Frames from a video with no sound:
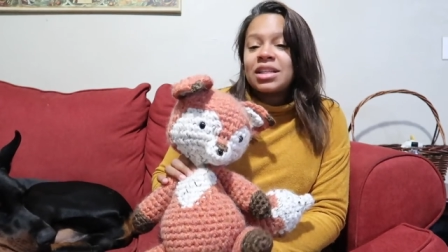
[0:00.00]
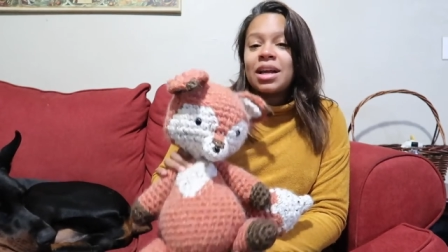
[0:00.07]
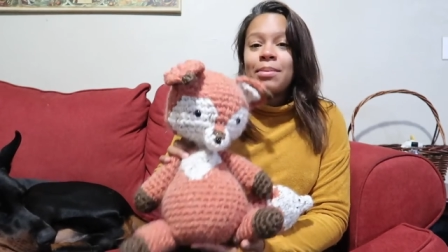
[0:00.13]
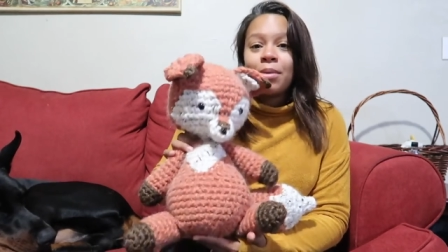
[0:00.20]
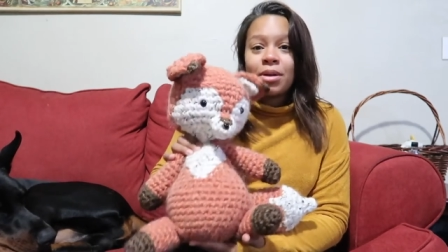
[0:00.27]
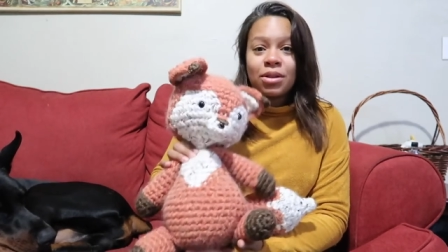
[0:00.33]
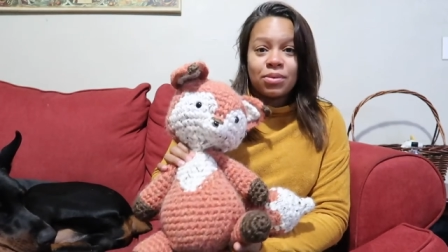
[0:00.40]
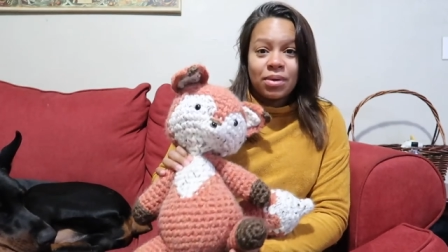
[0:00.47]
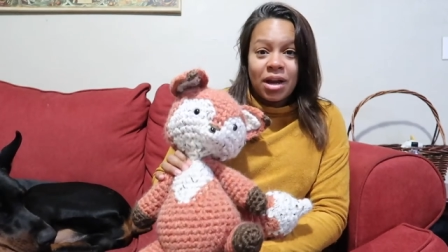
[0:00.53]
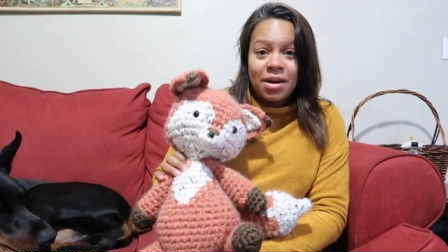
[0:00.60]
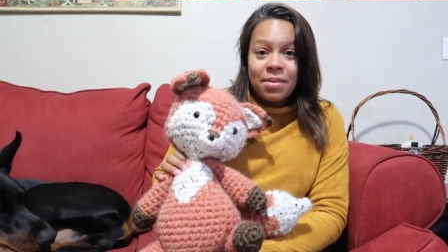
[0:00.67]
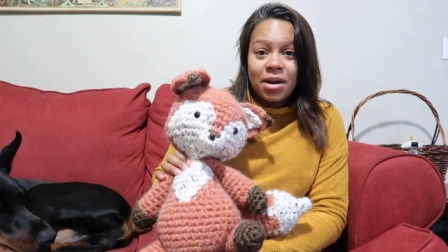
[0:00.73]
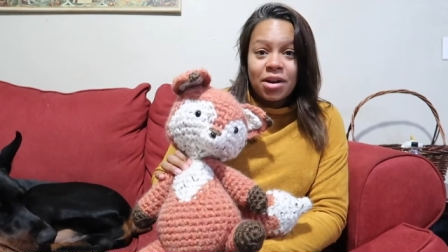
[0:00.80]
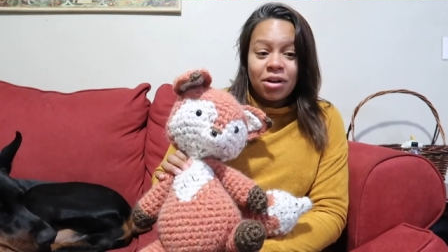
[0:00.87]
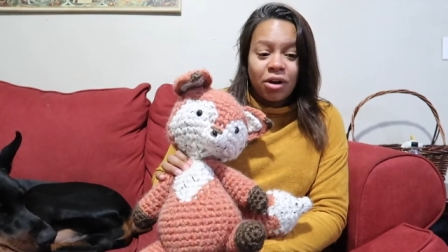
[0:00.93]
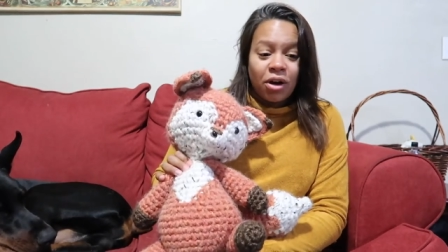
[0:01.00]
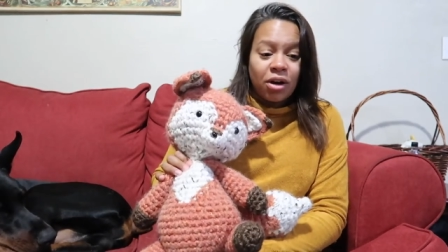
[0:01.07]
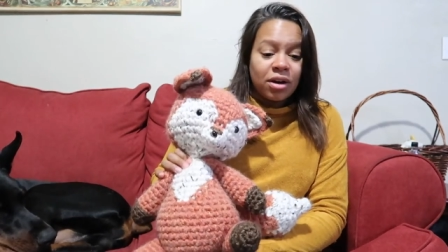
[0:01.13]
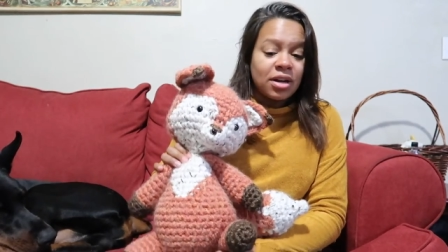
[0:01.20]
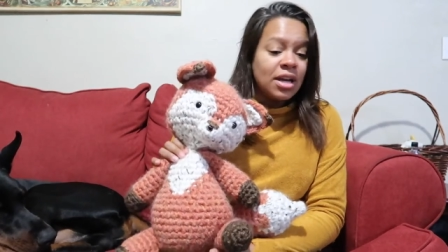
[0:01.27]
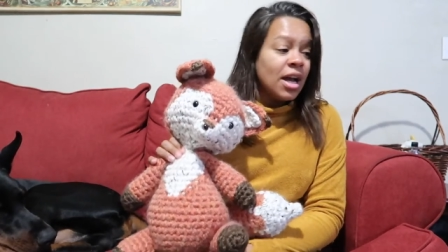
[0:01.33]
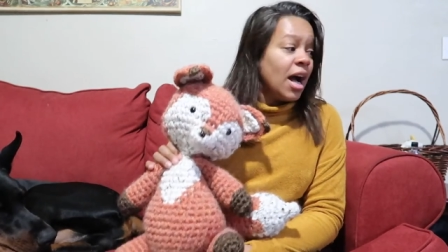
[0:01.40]
I bought the right amount of
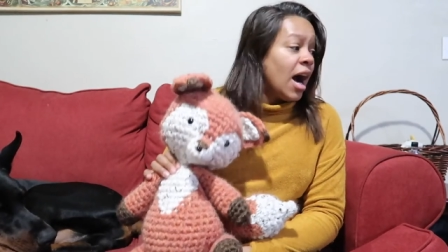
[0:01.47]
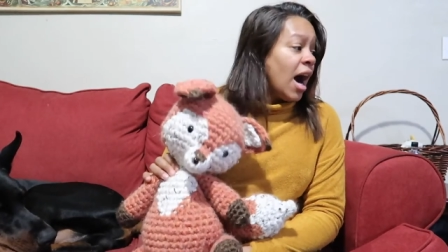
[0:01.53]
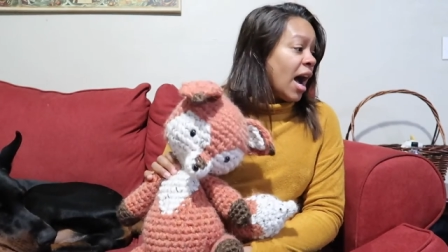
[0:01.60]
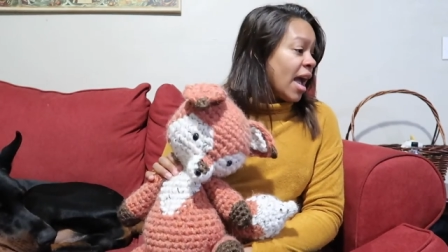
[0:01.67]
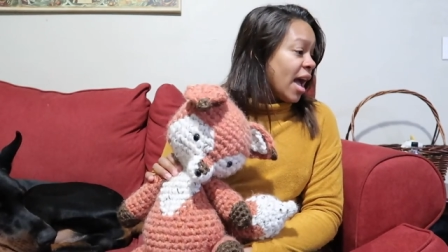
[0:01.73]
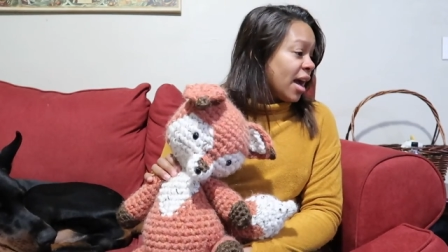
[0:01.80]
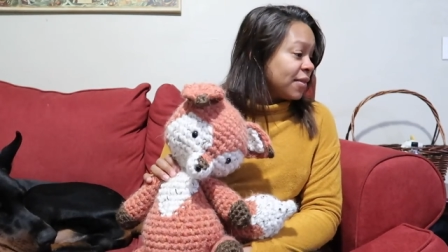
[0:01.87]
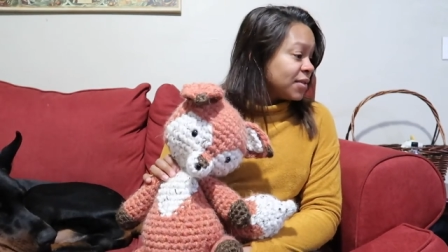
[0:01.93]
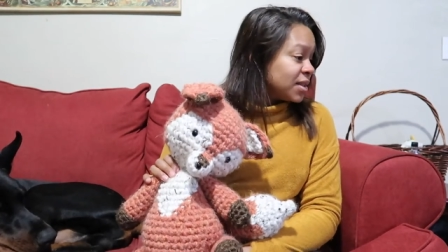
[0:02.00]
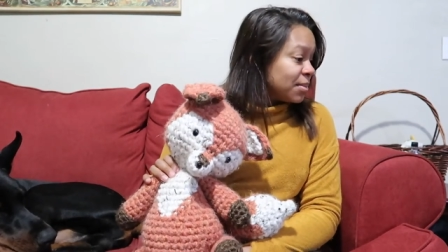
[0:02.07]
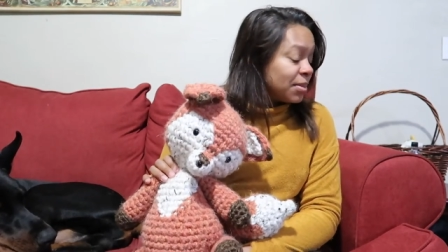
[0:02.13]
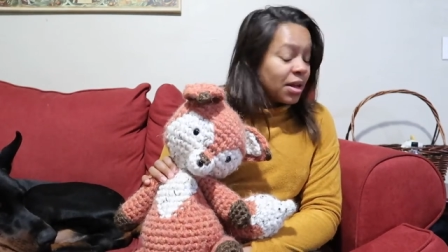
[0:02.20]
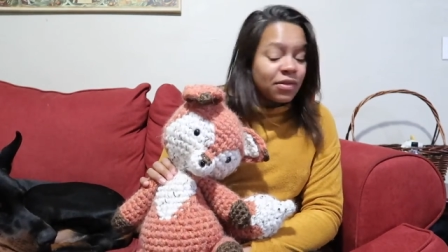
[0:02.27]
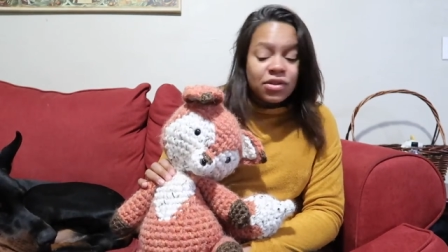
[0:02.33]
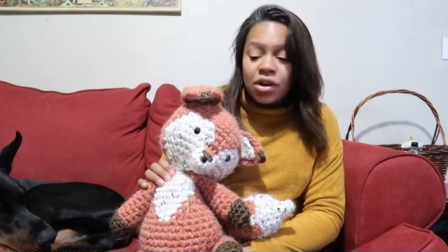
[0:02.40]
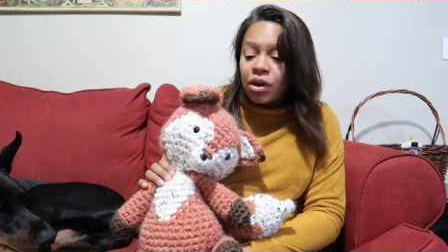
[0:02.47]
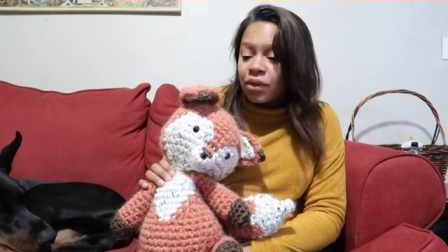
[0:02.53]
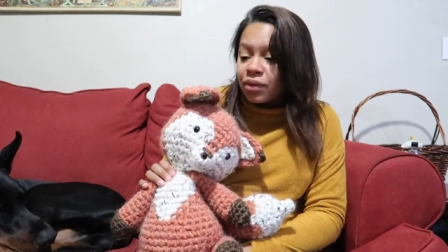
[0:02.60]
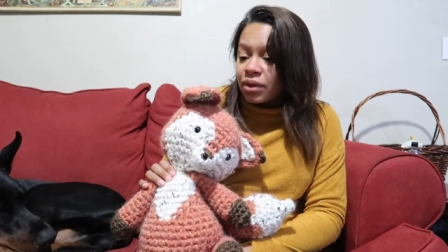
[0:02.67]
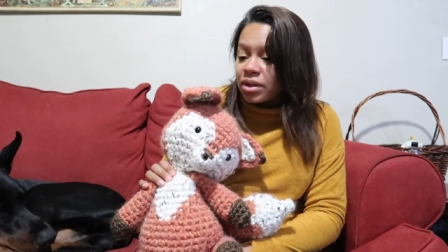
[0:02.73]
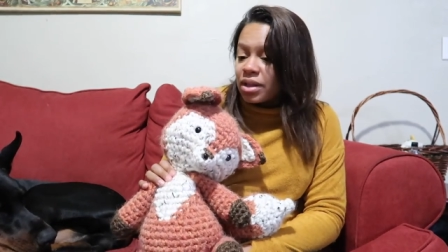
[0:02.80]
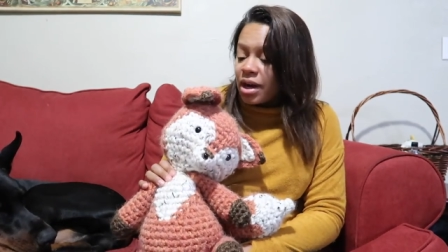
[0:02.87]
yarn. I have some left
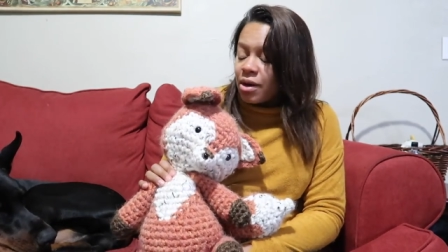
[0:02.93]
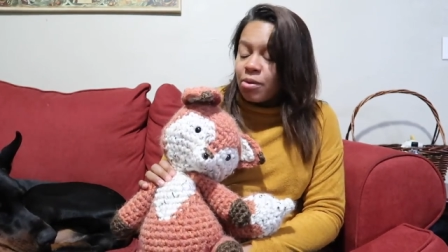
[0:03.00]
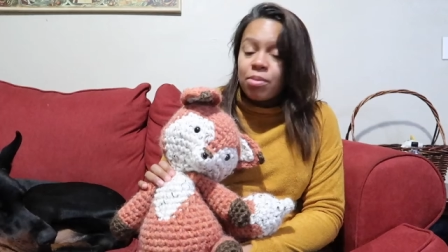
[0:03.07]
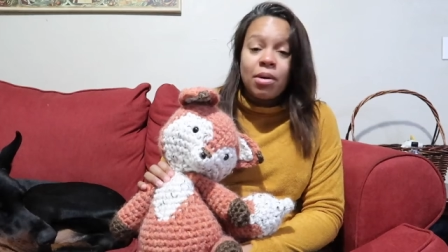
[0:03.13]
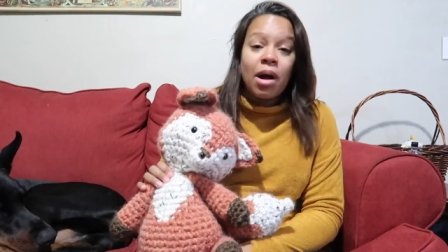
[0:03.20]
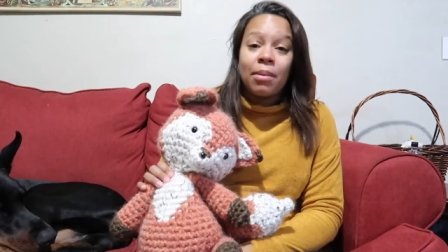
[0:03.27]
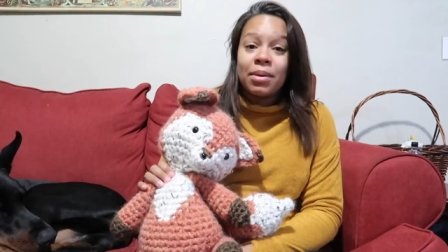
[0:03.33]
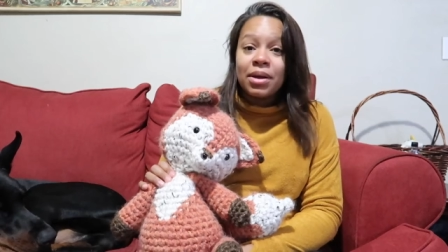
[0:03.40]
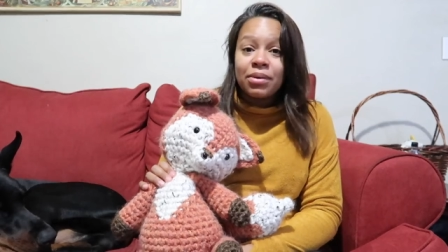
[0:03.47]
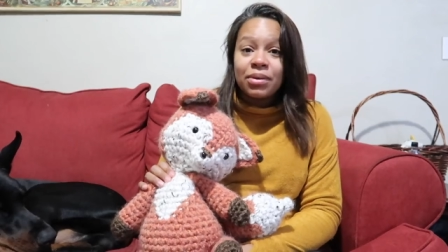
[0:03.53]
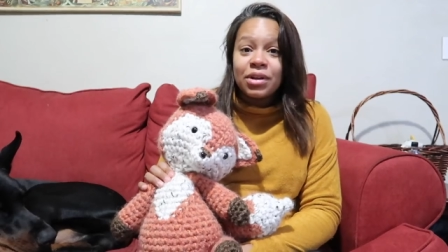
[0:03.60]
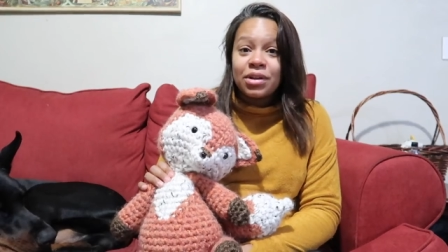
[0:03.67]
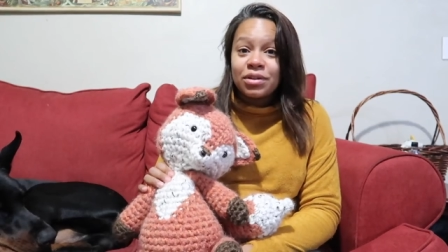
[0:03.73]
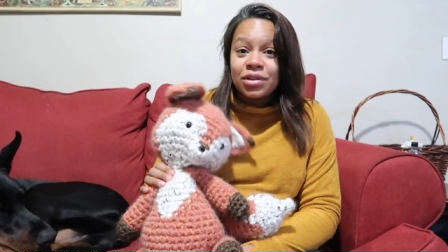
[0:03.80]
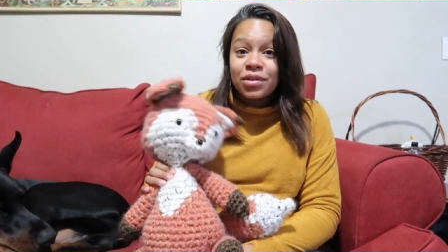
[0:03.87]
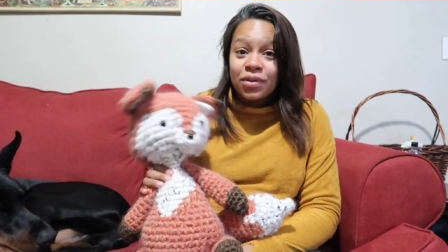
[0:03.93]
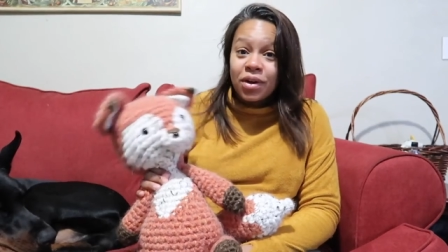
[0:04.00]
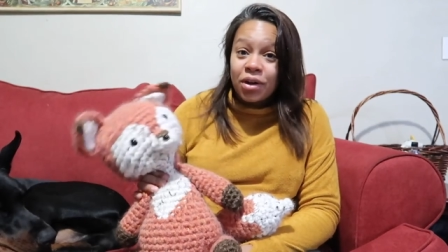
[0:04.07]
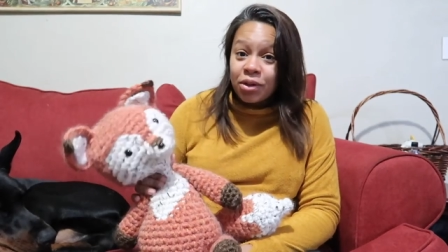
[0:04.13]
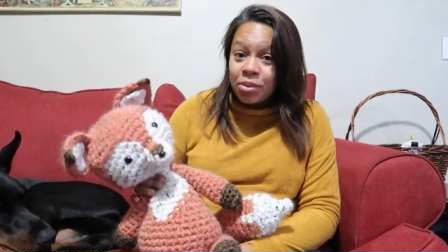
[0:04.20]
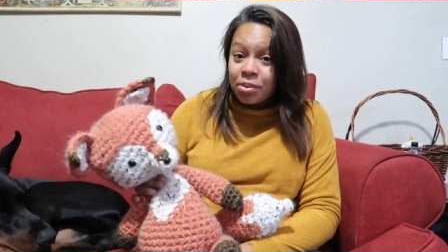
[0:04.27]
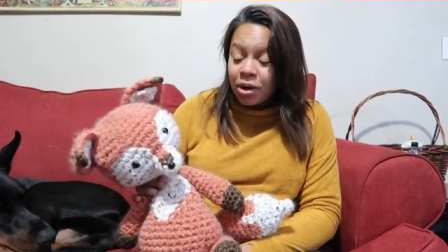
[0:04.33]
over that I will probably reuse for
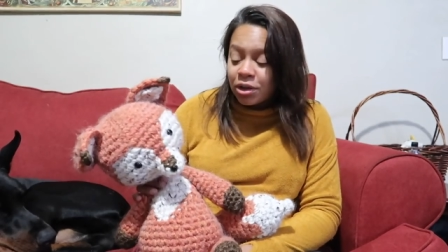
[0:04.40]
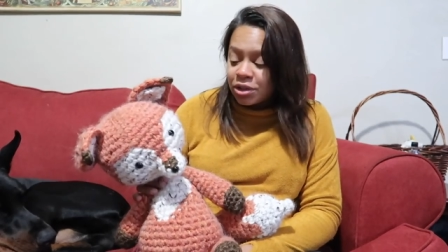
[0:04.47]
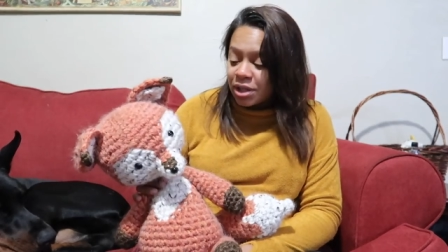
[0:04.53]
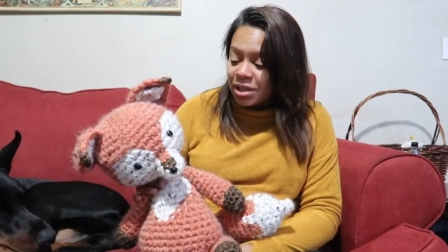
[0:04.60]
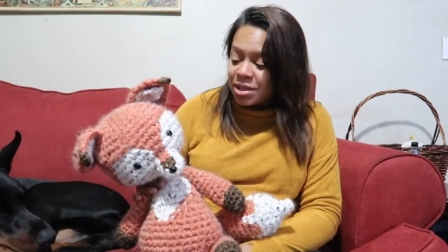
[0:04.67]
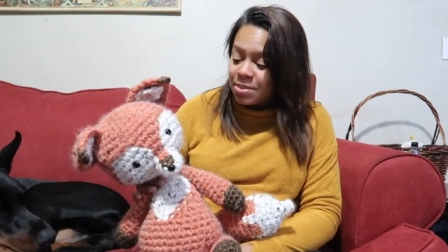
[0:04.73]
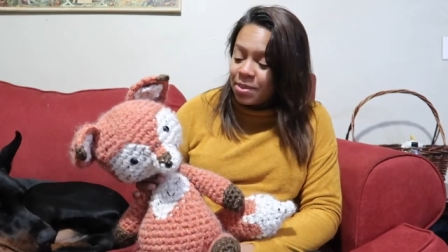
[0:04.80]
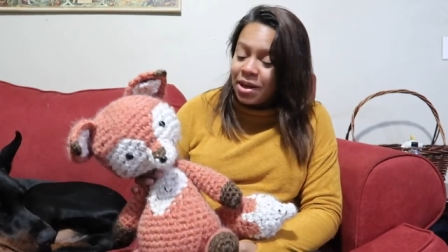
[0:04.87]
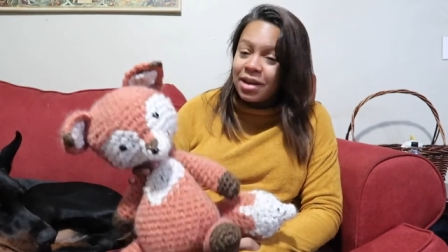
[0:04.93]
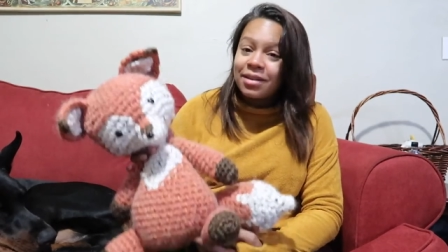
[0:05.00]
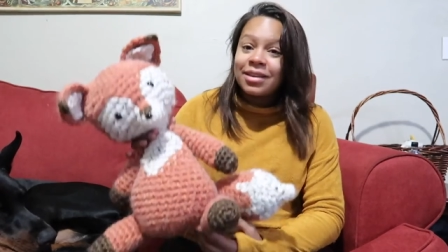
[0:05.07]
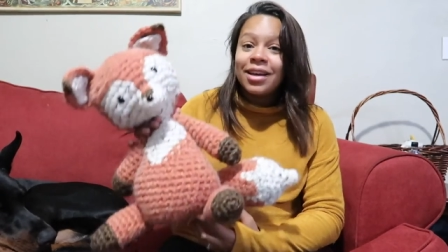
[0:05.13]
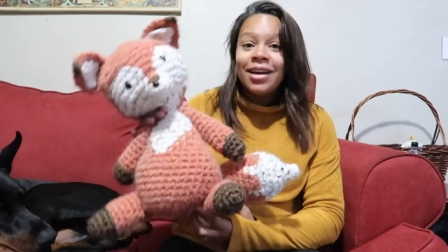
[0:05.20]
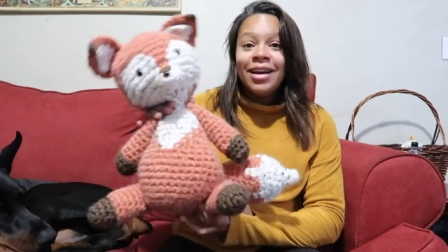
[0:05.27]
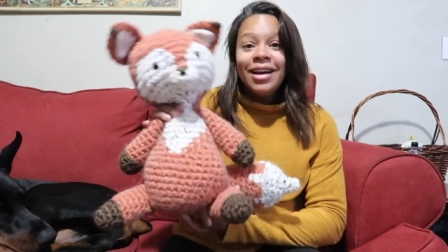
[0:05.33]
other projects, but